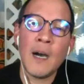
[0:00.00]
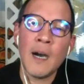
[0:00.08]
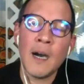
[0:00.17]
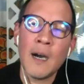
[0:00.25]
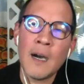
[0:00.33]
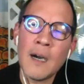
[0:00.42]

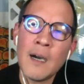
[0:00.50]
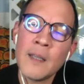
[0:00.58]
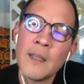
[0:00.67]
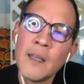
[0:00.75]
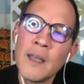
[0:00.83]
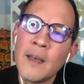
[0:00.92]

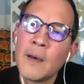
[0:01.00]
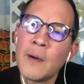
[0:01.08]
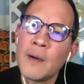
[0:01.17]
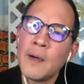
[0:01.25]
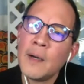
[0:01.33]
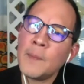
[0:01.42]
Yeah.
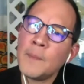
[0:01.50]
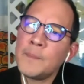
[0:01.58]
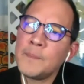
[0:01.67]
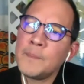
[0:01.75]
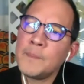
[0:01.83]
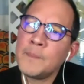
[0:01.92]

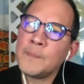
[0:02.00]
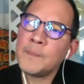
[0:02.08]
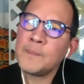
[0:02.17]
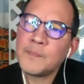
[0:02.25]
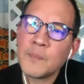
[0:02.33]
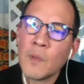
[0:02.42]

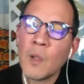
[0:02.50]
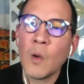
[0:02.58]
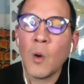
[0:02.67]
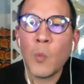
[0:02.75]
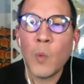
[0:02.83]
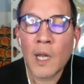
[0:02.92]

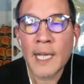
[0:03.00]
Well, I get